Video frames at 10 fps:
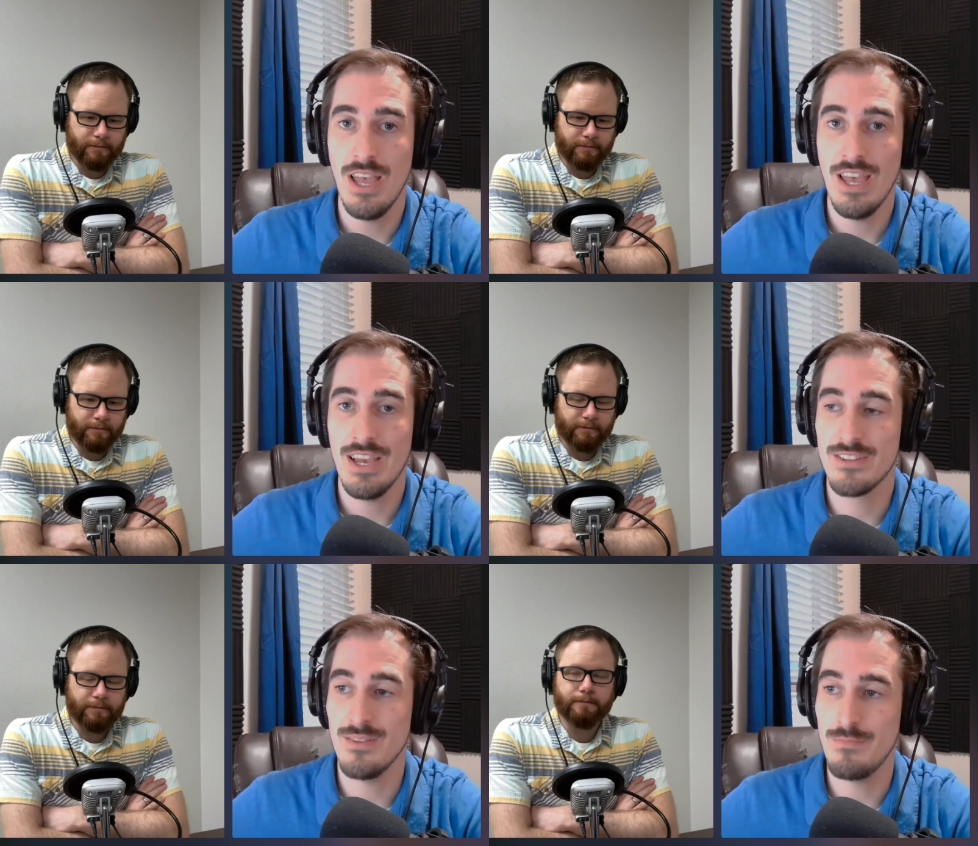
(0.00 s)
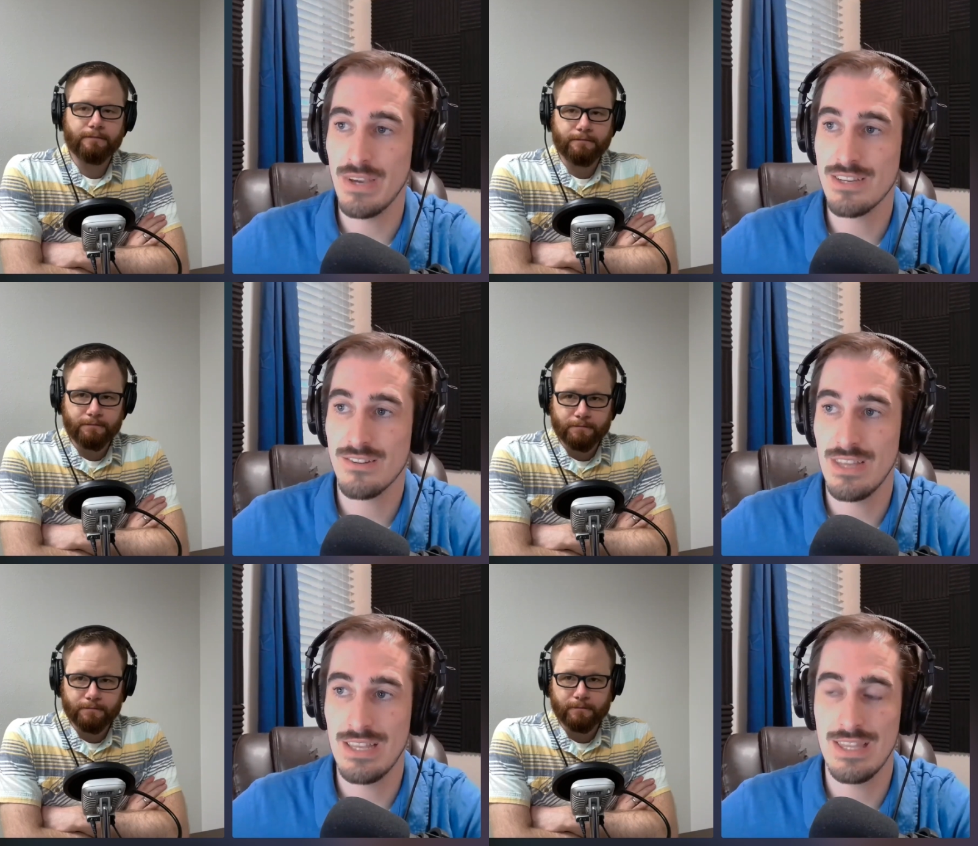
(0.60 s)
Speaker 1: is the biggest
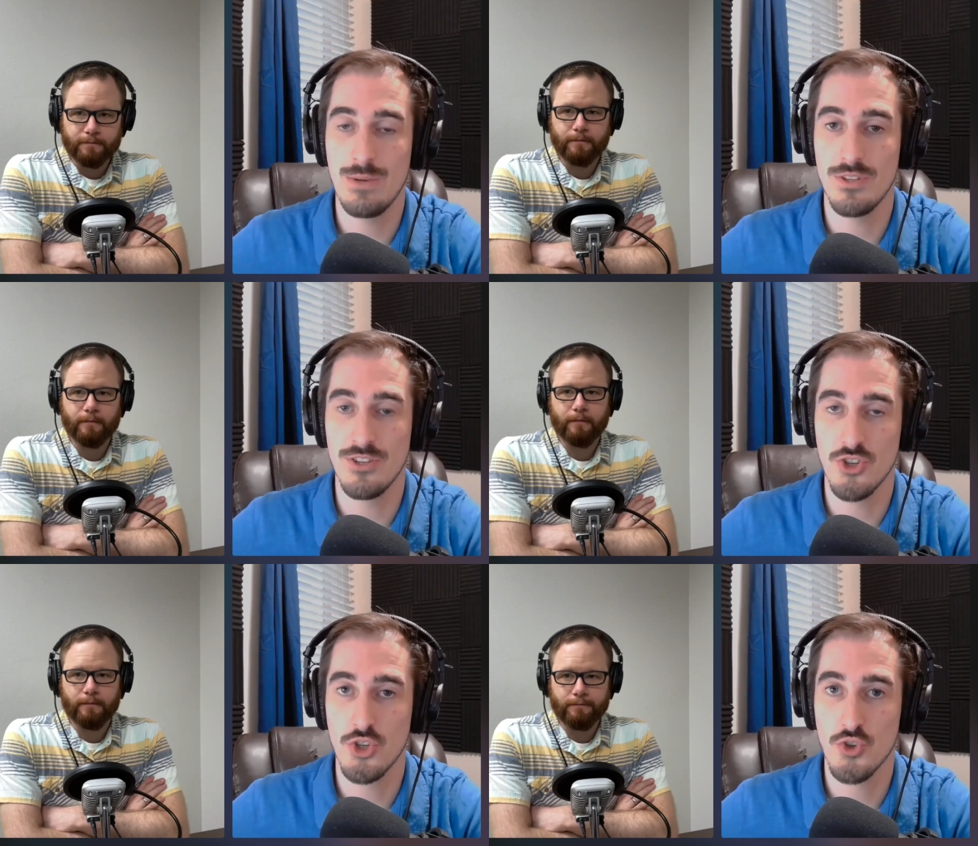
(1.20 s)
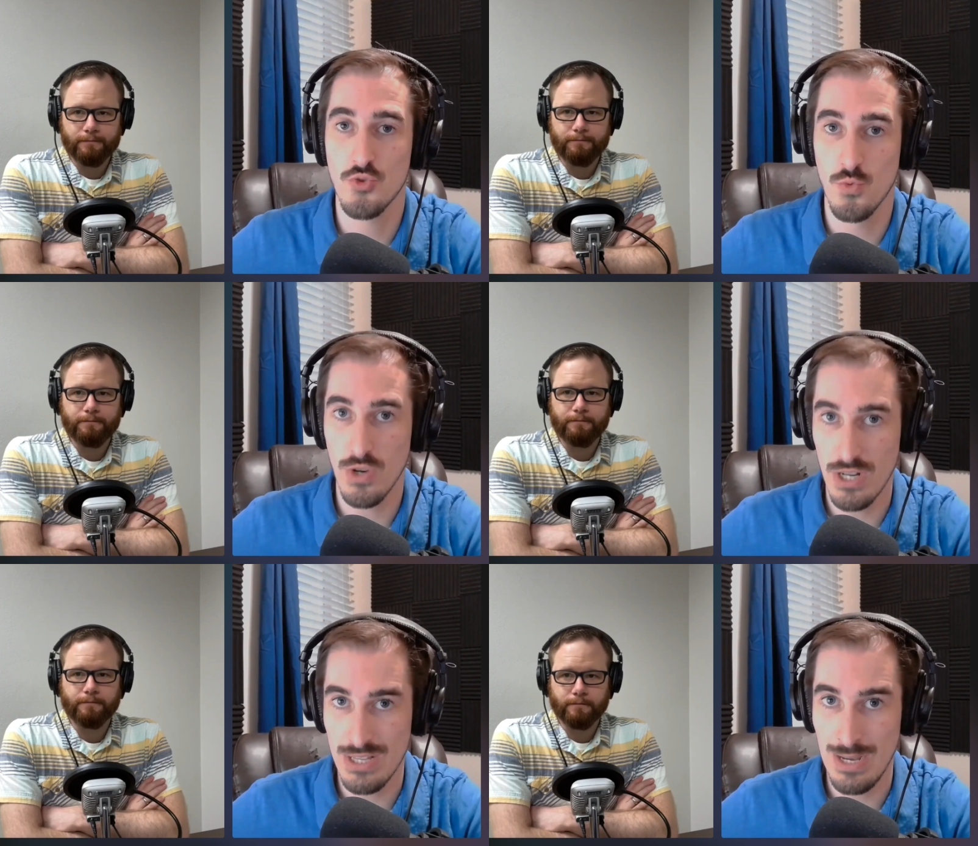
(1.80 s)
thing that will
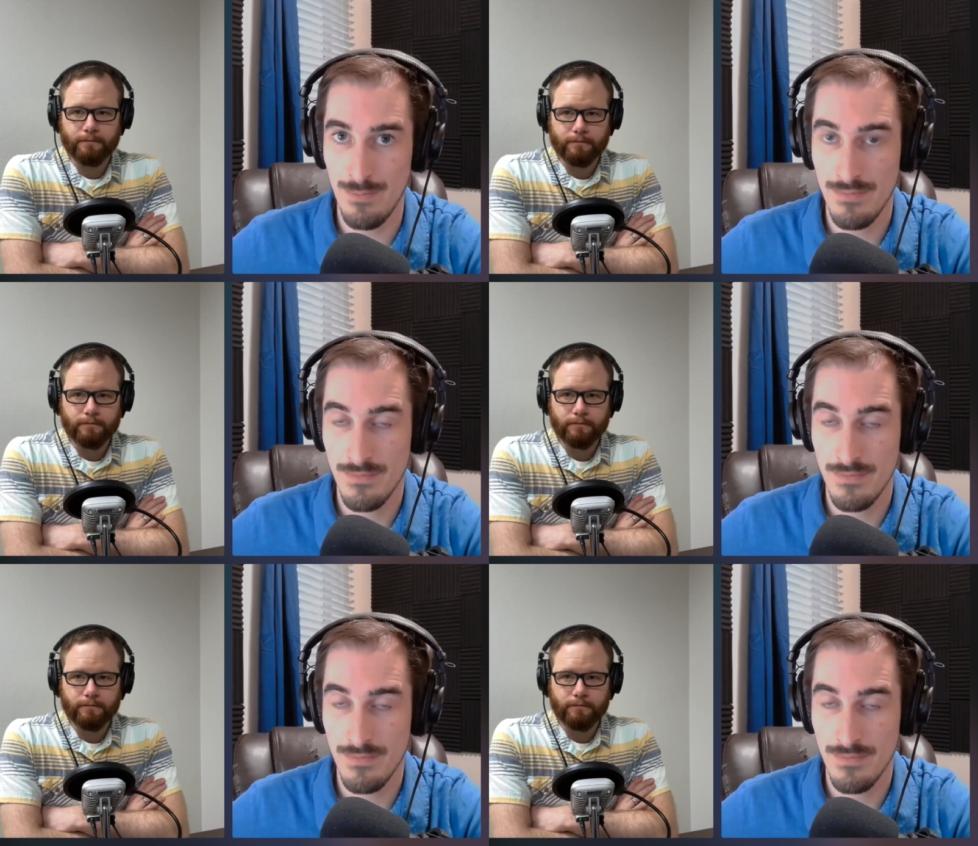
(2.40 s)
destroy them.